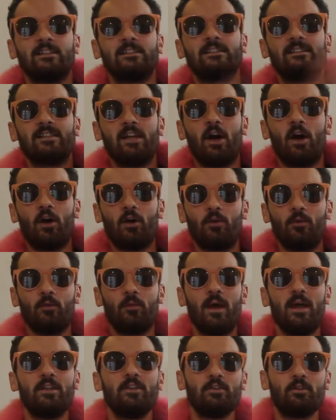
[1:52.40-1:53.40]
So,
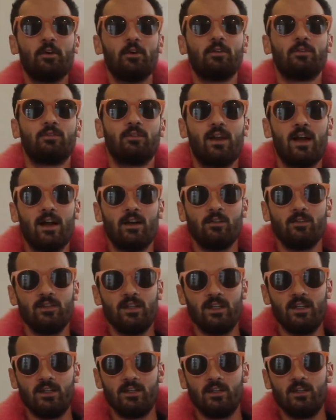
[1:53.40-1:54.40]
when you're
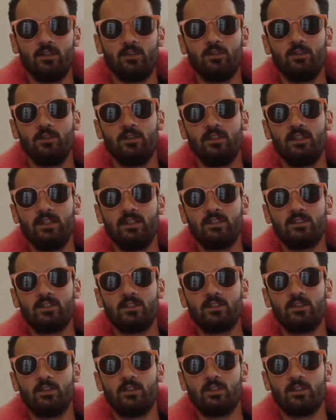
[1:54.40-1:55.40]
rounding, you need
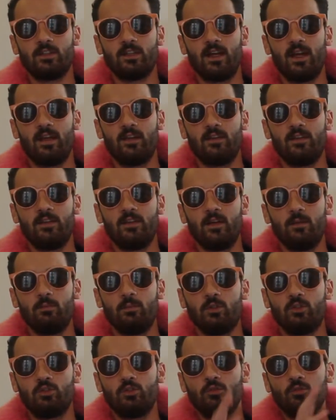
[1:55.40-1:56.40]
to look at the
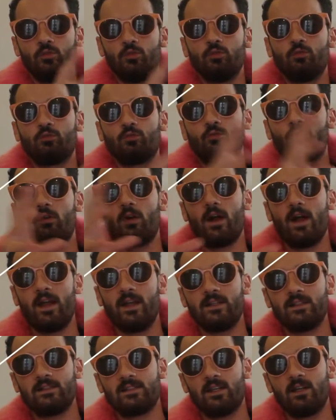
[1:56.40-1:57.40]
number to the
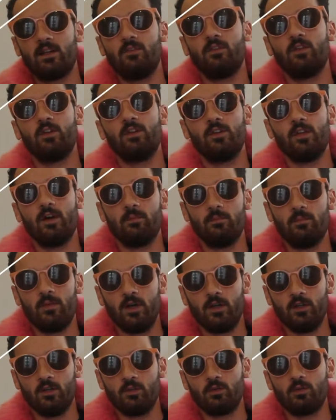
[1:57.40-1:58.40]
right of the number
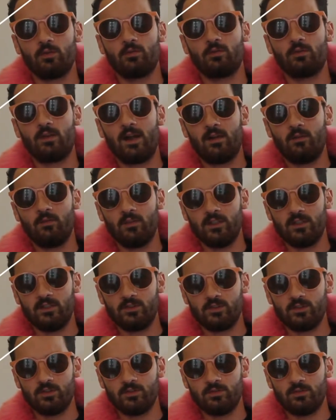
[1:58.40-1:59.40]
you're rounding
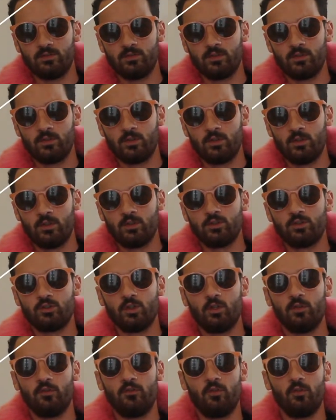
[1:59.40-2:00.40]
to.
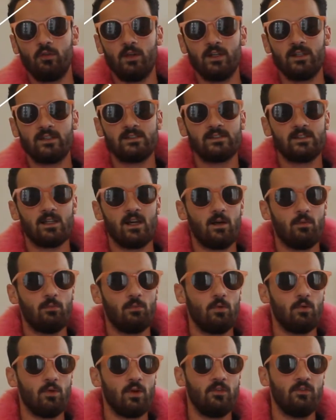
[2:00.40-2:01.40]
So, for
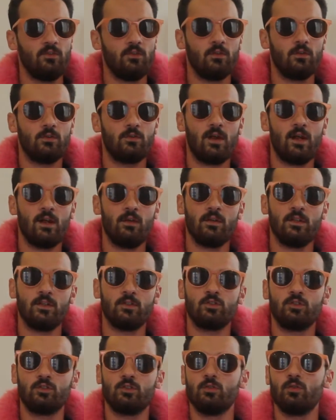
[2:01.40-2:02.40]
example, if you're rounding
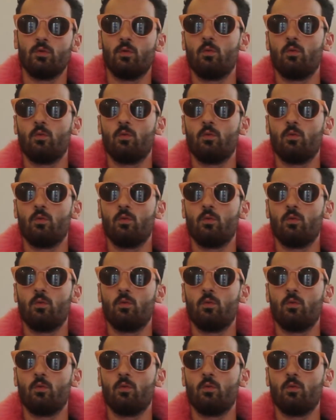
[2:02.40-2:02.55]
to